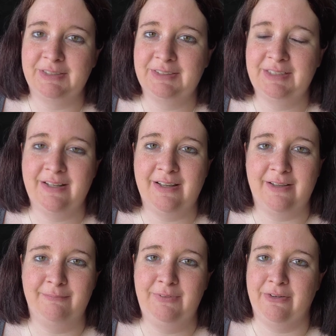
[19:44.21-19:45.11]

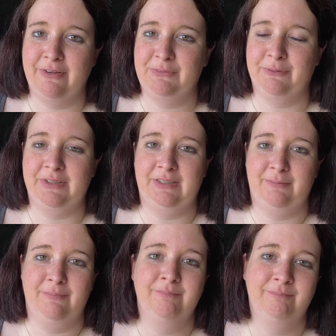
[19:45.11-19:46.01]
You know, I was
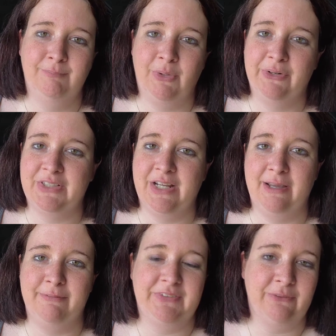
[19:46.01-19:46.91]
working
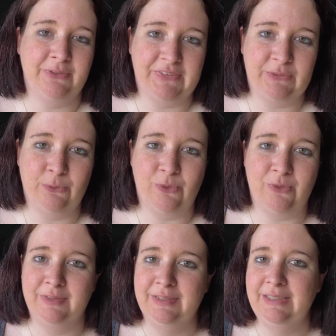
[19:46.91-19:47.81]
part-time, I was going to
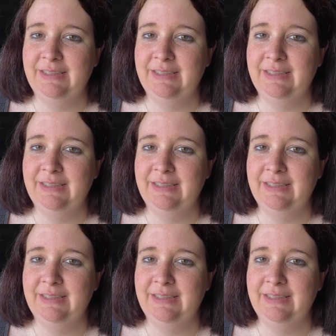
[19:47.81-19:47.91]
school,